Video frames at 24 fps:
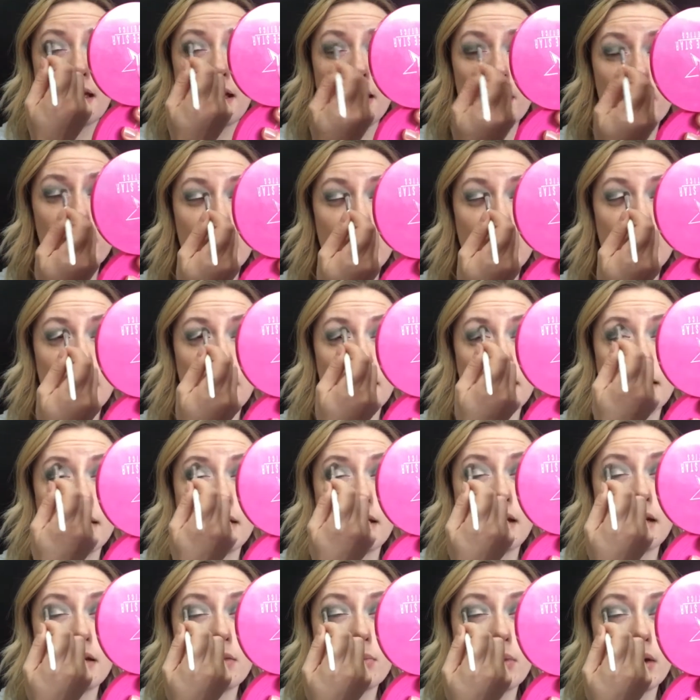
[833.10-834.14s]
tap and
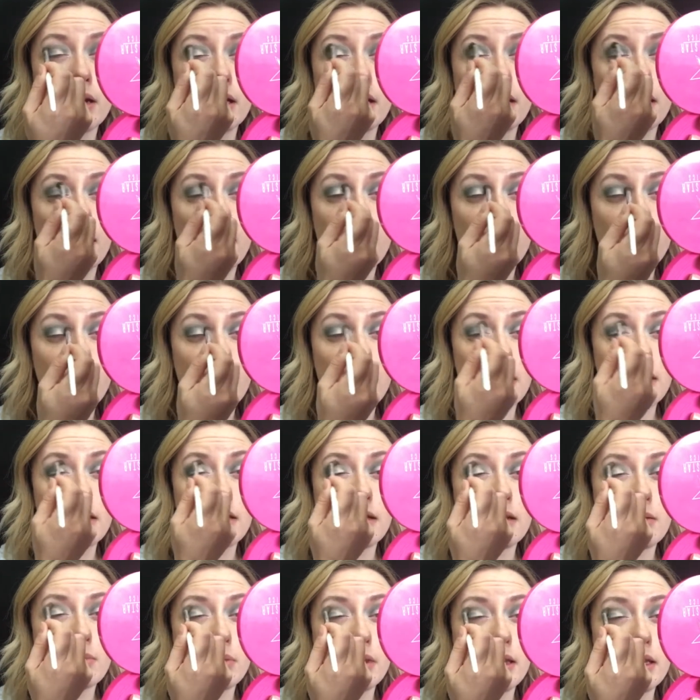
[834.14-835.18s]
then I bring it up and
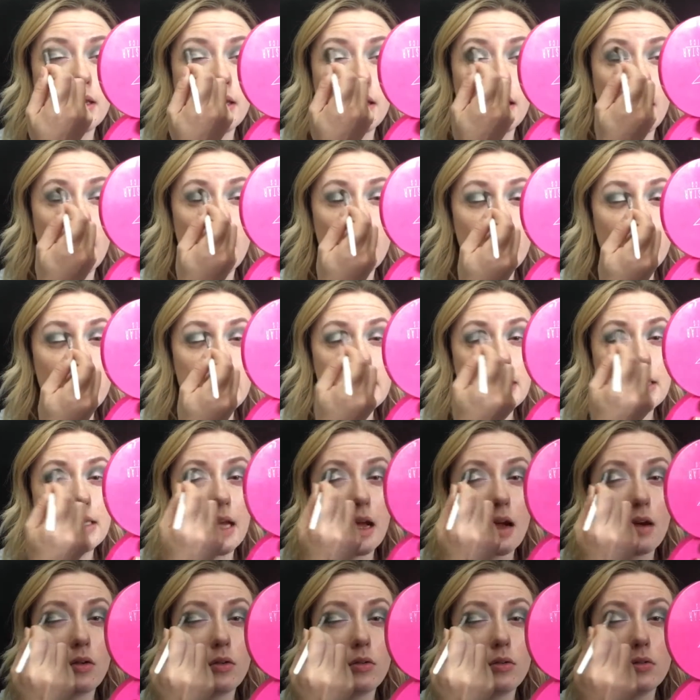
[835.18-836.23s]
then I blend it up and
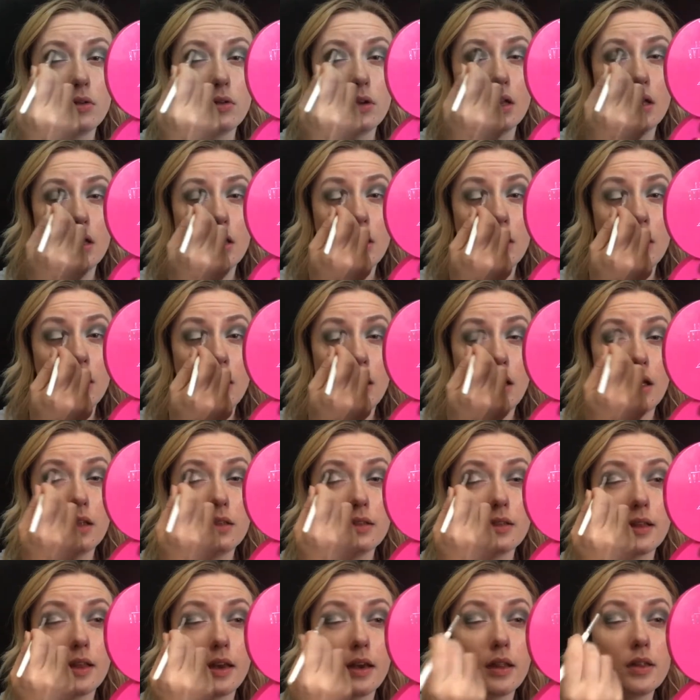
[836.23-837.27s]
down,
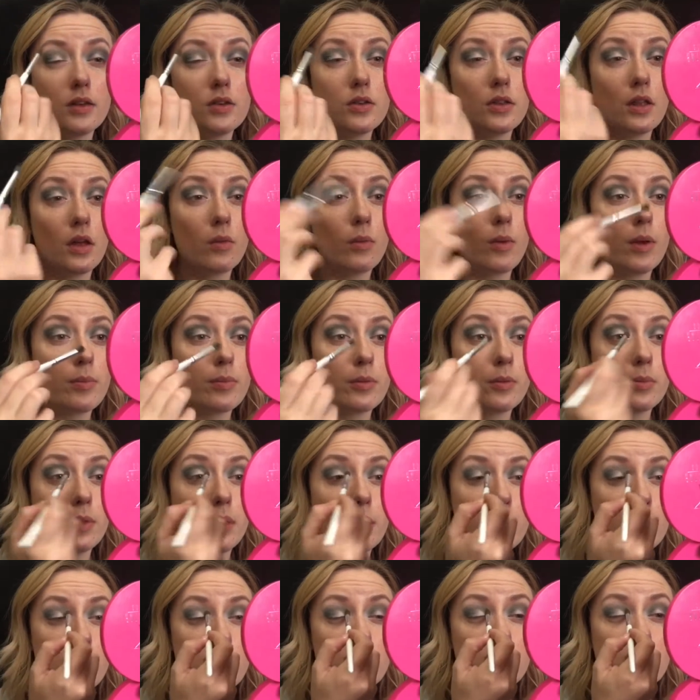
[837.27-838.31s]
and then I do that wiper
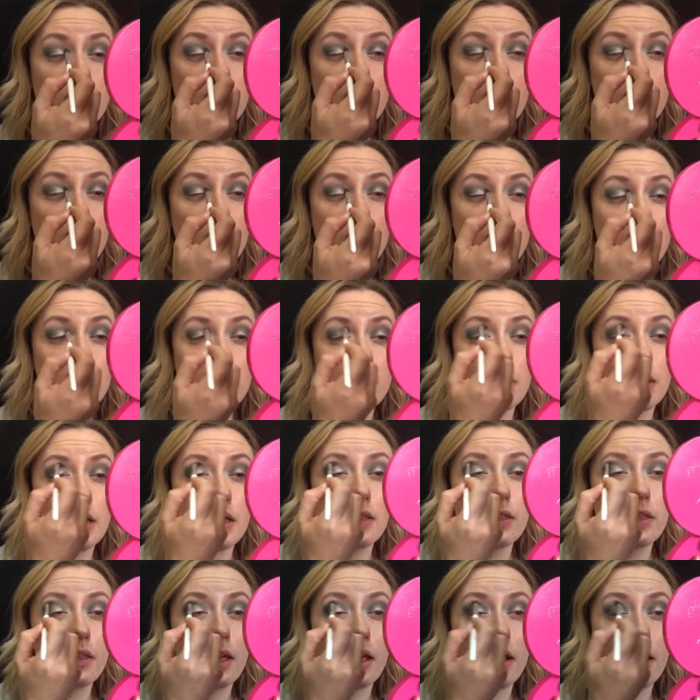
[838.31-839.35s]
blade motion, but
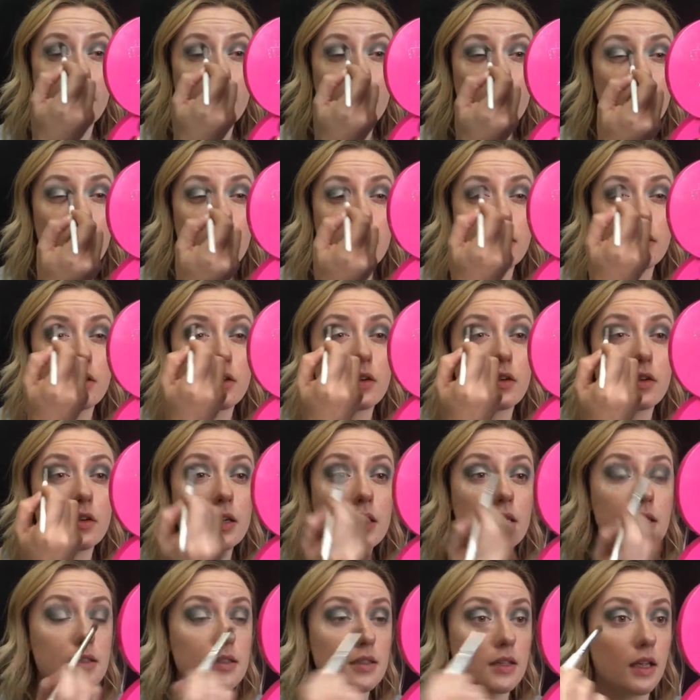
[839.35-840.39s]
in there, in the
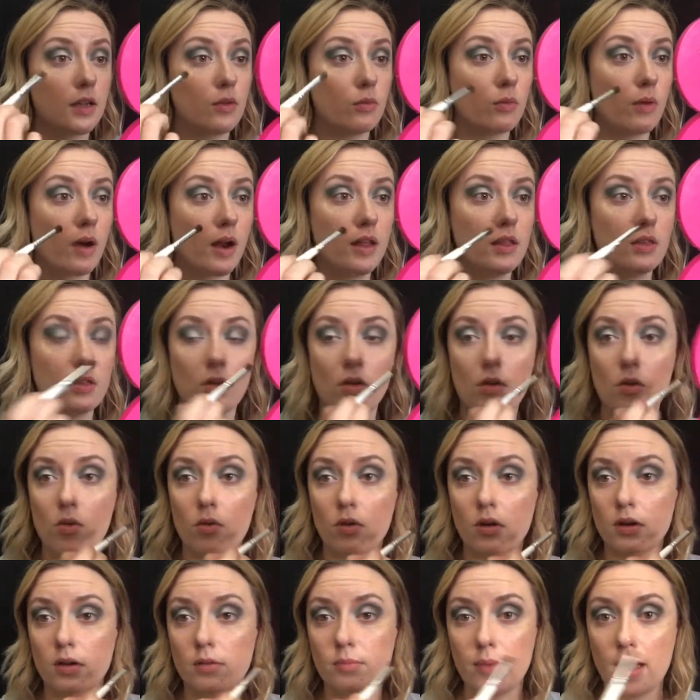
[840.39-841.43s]
crease, like right in the
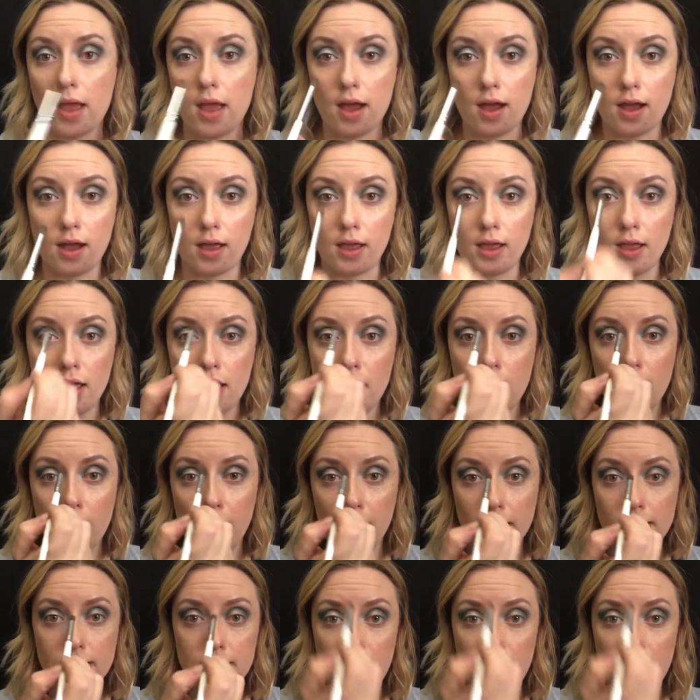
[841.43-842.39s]
corner of my eye, I